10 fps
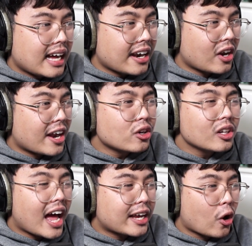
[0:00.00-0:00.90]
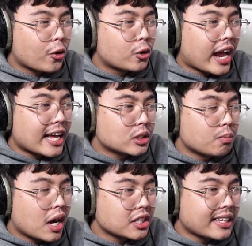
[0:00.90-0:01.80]
I don't know. I don't like Goku as
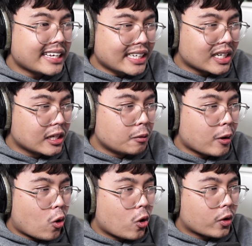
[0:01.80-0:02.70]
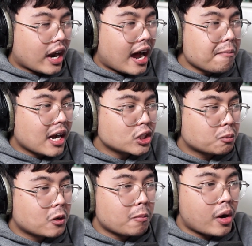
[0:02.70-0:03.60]
much. I think he's a little bit awkward. I might
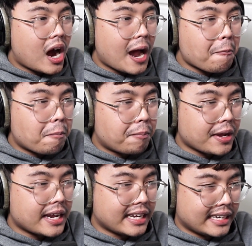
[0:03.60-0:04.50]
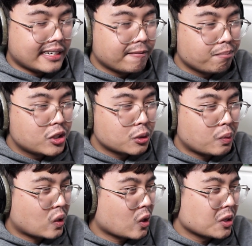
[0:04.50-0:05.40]
just put him in high B just
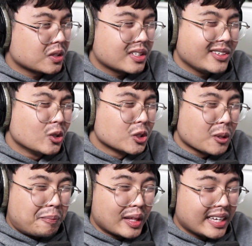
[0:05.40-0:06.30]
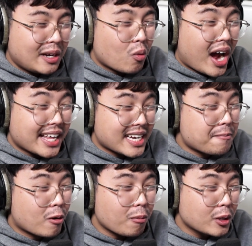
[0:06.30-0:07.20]
because usability wise, I
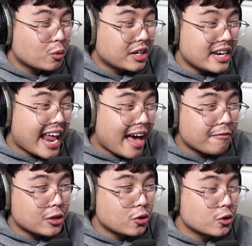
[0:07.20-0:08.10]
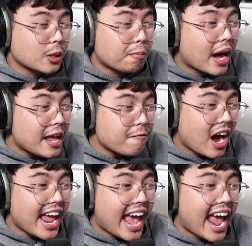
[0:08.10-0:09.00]
probably would never use him. But if
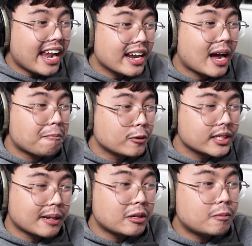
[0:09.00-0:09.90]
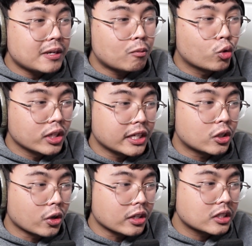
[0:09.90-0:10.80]
I ended up using him, he'd be really
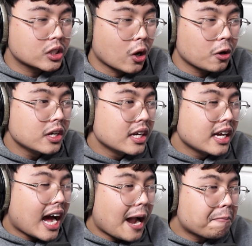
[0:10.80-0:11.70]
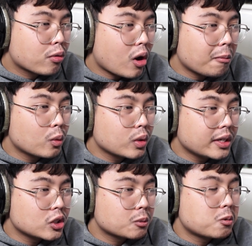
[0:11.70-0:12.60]
good. So I'd
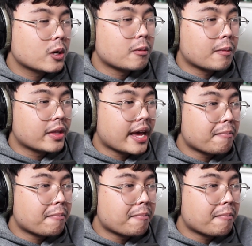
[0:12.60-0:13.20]
probably just put him up there.